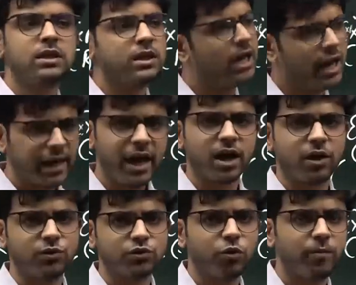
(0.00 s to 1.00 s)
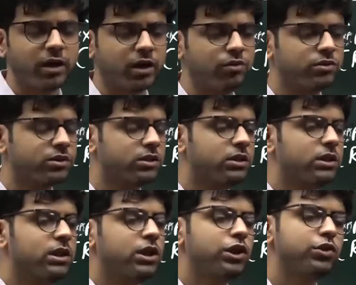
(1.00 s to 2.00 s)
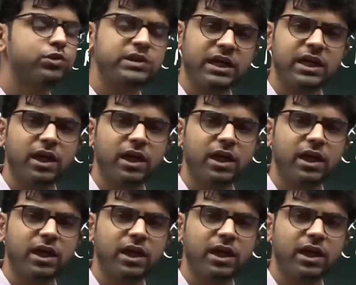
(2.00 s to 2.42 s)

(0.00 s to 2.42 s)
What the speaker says: Ghar ke accounts, home accounts. You sit